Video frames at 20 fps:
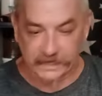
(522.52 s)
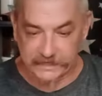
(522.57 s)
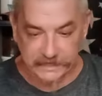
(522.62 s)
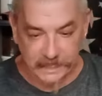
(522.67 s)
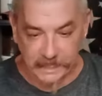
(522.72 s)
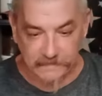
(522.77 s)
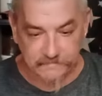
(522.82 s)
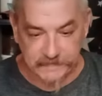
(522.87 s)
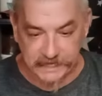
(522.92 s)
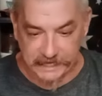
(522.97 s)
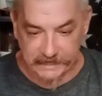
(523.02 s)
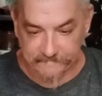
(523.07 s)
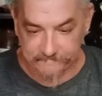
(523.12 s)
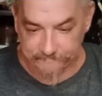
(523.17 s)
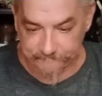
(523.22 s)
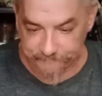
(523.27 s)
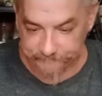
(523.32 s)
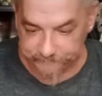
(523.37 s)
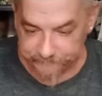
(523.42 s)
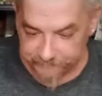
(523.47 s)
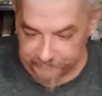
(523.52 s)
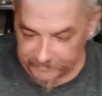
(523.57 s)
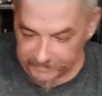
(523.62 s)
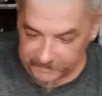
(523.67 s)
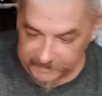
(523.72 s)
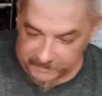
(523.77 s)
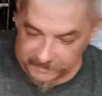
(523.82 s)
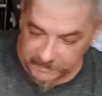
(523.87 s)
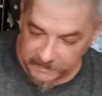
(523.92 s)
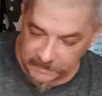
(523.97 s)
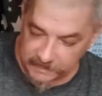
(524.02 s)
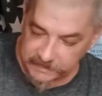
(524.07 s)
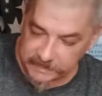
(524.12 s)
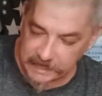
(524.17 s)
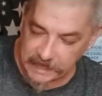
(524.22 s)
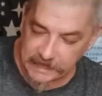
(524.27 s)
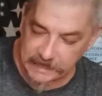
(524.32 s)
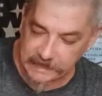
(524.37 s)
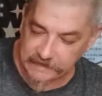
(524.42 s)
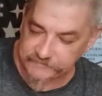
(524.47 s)
Yummy.
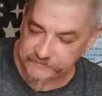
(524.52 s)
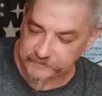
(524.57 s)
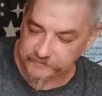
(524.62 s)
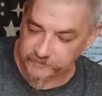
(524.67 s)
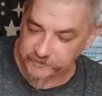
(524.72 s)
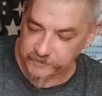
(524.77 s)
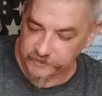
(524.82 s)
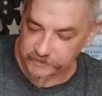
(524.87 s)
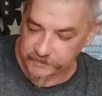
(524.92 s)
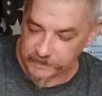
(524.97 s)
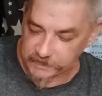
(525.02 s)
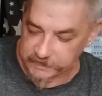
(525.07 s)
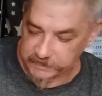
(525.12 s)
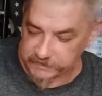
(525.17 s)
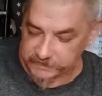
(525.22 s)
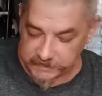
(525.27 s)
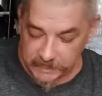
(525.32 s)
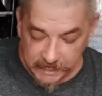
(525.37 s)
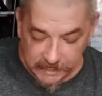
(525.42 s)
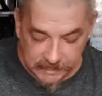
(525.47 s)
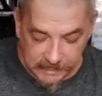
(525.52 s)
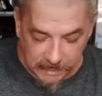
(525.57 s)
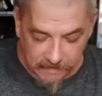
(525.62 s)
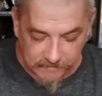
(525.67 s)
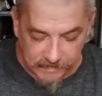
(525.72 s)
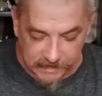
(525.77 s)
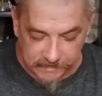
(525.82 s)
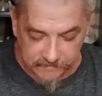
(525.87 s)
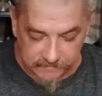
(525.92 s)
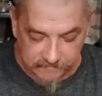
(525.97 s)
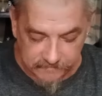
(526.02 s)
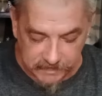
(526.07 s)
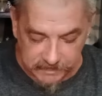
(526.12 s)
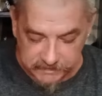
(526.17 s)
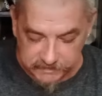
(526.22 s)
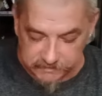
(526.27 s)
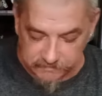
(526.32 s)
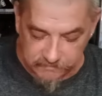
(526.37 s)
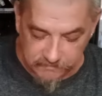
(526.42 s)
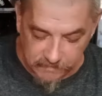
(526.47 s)
Yeah, I have some grilled onions. Now
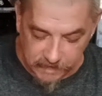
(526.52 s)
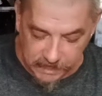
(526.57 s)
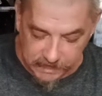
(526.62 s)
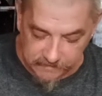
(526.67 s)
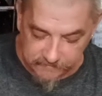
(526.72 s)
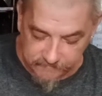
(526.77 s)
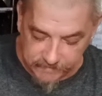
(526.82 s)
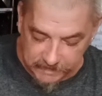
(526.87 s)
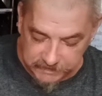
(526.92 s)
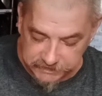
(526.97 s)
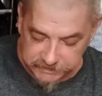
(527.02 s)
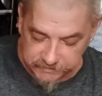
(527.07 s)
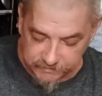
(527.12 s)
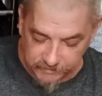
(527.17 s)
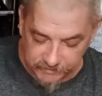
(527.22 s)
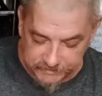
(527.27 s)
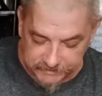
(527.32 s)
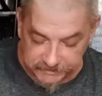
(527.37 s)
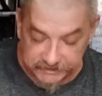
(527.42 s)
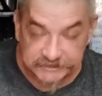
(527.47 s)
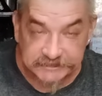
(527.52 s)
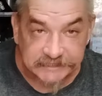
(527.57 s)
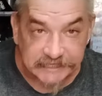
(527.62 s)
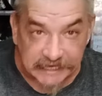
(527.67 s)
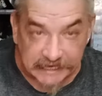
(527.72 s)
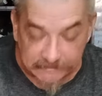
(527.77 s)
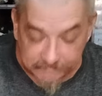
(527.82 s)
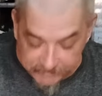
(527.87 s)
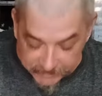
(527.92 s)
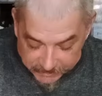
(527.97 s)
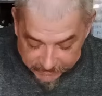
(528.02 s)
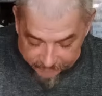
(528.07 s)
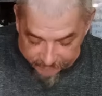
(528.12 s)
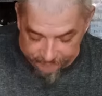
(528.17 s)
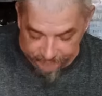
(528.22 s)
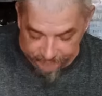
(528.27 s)
my vegetables are steamed.